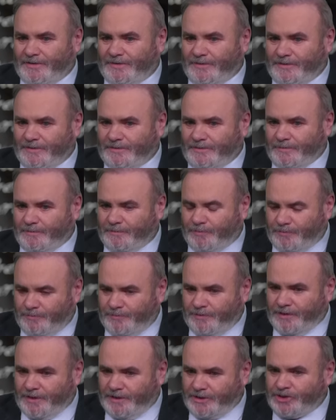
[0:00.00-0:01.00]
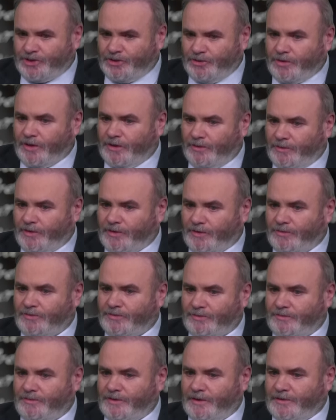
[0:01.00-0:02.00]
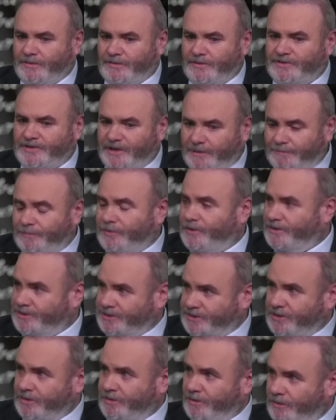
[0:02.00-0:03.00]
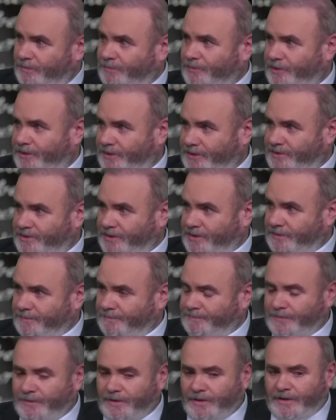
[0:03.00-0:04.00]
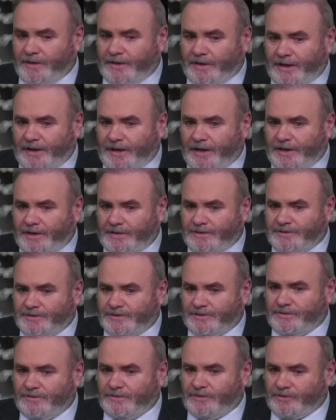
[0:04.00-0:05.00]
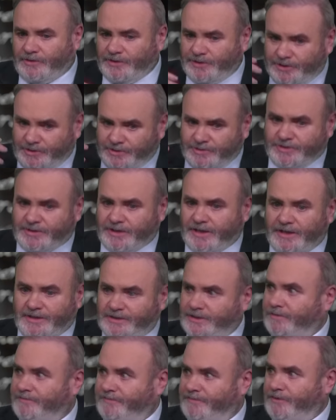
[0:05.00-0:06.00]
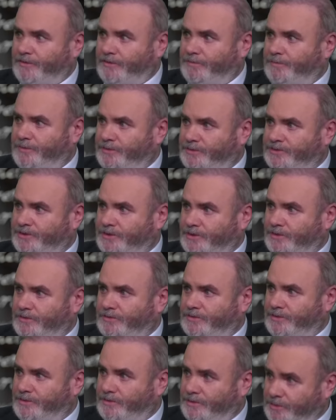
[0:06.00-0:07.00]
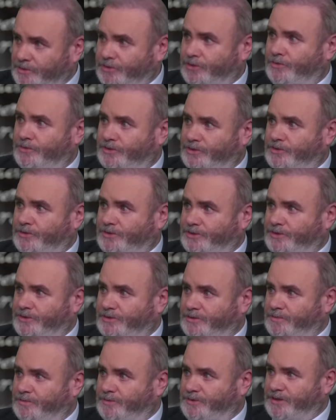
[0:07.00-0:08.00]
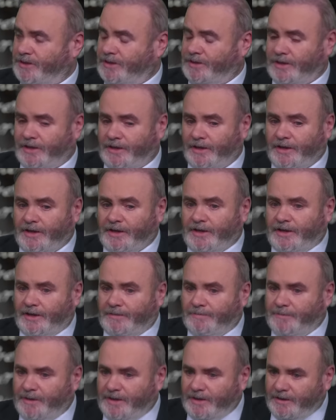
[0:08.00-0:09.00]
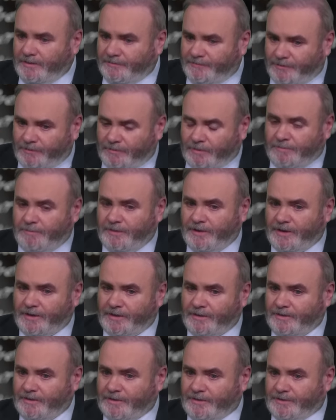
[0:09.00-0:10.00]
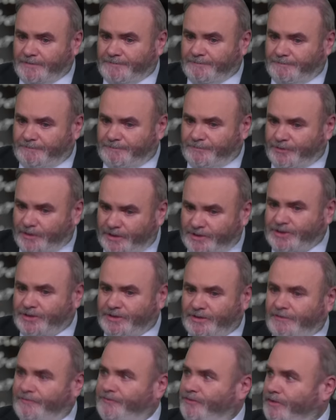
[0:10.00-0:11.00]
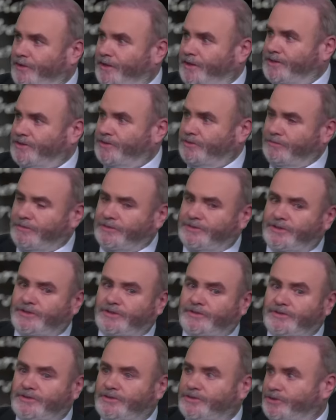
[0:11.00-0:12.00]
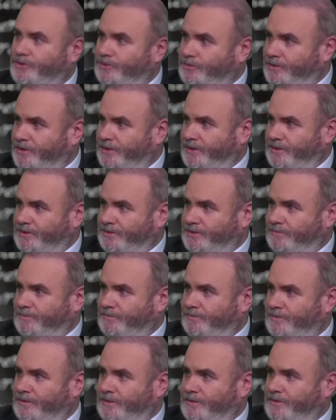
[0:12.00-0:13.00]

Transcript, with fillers: the, the, the issue going on, the temple is still operating, and the Christians are getting very persecuted, the Jewish Christians particularly, and many of them are being pressured, if you like, to return to Judaism,